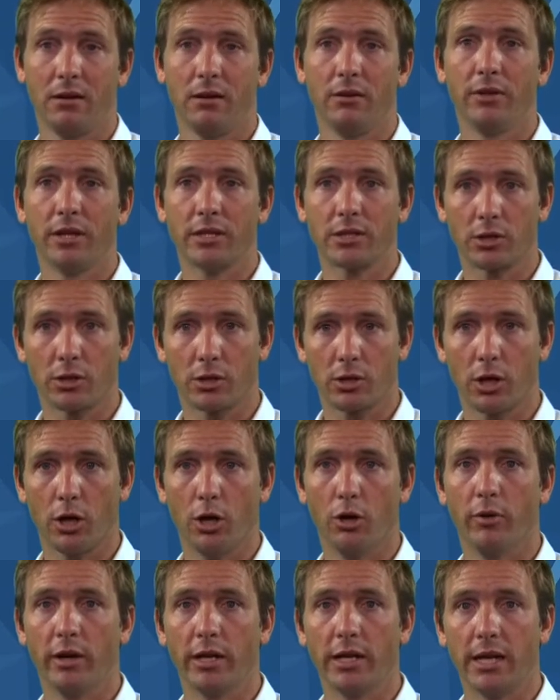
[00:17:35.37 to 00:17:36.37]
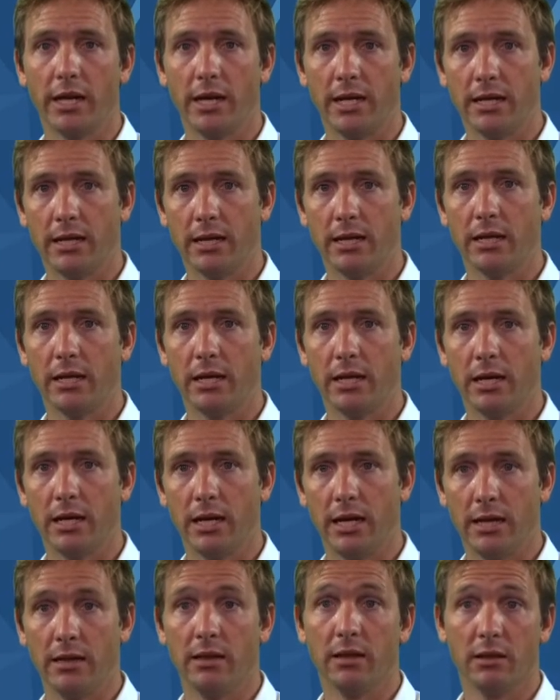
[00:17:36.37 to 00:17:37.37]
that's occurring
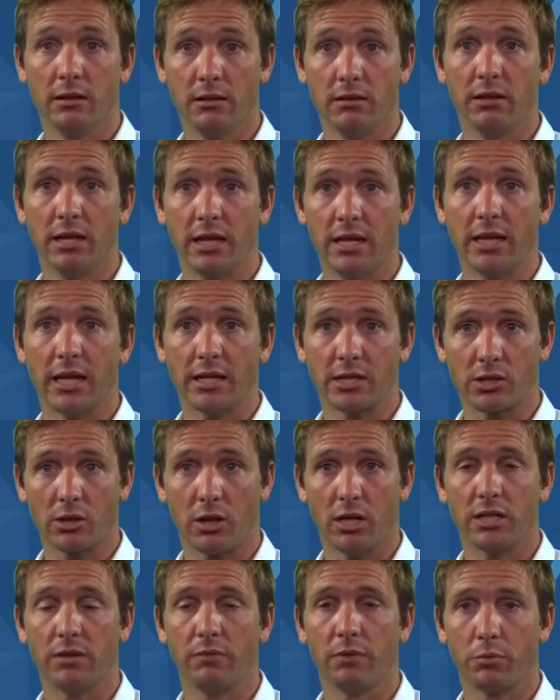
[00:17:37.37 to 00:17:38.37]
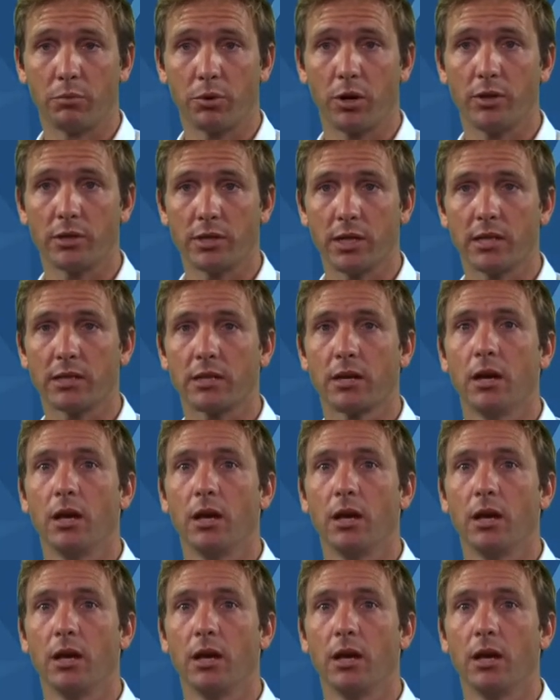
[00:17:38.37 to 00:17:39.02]
in that scientific process.